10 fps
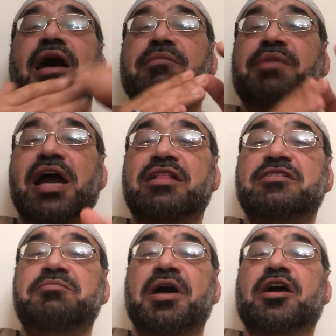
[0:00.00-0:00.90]
I
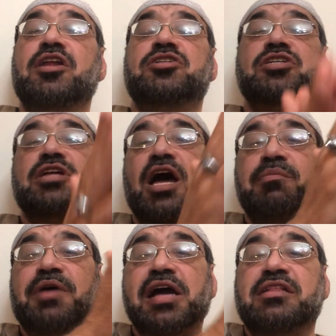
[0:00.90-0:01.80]
practice my religion, I
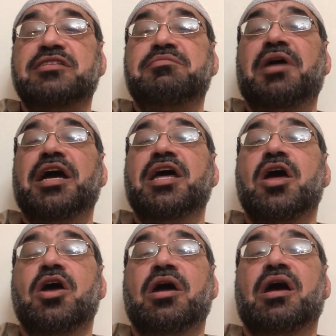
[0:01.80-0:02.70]
practice my
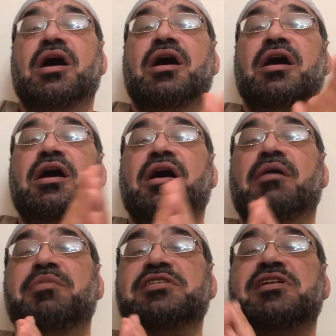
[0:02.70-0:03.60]

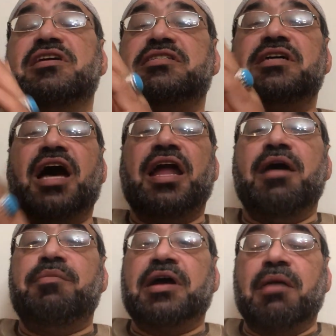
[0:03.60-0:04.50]
business, and I
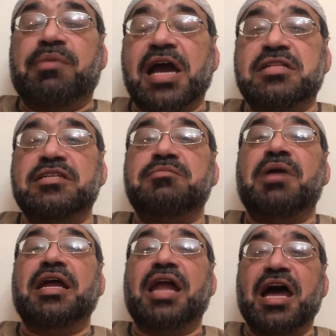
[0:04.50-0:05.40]
practice
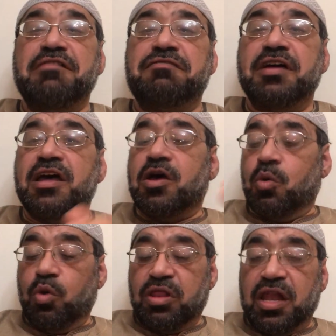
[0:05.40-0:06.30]
my life
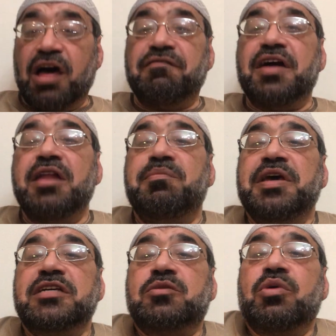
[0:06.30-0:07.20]
with love and
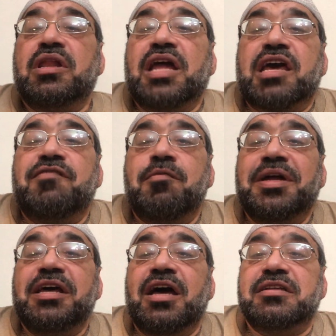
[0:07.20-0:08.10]
peace with like
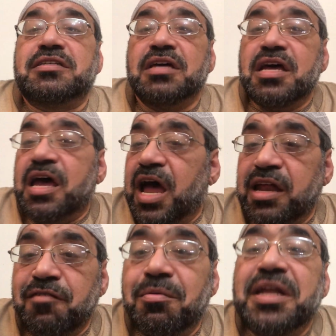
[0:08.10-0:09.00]
everybody else. And
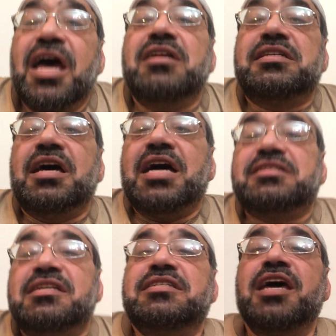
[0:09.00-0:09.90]
everybody else has
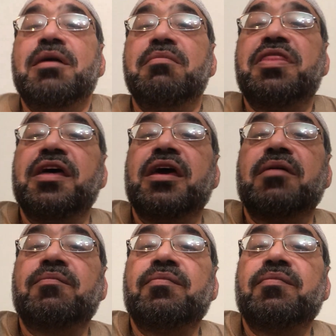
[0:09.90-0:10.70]
the same thing.